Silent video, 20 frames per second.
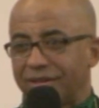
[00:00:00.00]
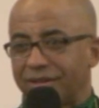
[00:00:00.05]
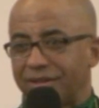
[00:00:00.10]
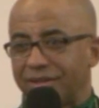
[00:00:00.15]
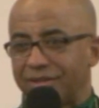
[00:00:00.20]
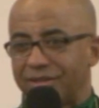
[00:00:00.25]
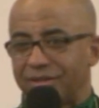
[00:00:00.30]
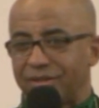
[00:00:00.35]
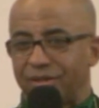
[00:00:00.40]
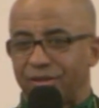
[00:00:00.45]

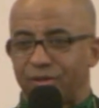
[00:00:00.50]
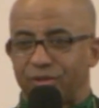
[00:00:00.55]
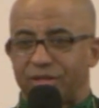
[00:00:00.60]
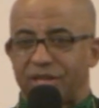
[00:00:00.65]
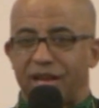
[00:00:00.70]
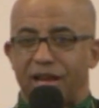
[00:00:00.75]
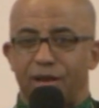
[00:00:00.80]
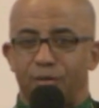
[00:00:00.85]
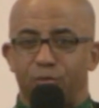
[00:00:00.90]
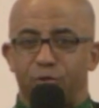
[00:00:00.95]
Because, you know,
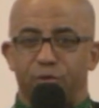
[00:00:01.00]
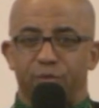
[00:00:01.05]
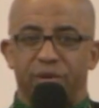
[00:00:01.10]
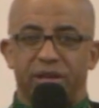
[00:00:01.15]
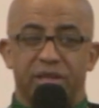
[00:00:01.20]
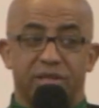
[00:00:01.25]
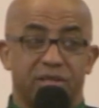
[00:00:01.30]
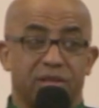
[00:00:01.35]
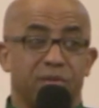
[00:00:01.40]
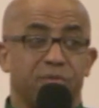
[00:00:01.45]
time will
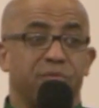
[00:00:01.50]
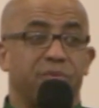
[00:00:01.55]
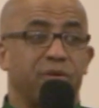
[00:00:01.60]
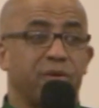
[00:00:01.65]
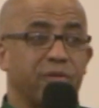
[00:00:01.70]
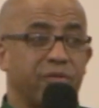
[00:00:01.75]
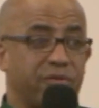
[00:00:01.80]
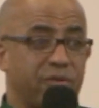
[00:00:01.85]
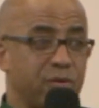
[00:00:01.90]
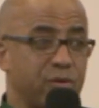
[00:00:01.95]
make some
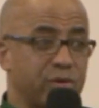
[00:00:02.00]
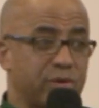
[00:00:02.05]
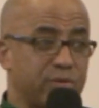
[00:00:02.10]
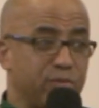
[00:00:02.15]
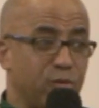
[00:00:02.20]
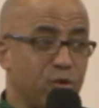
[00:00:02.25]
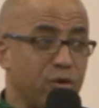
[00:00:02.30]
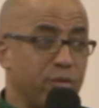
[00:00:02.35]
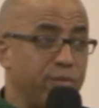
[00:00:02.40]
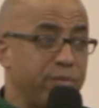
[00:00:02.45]
folks
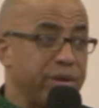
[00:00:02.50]
more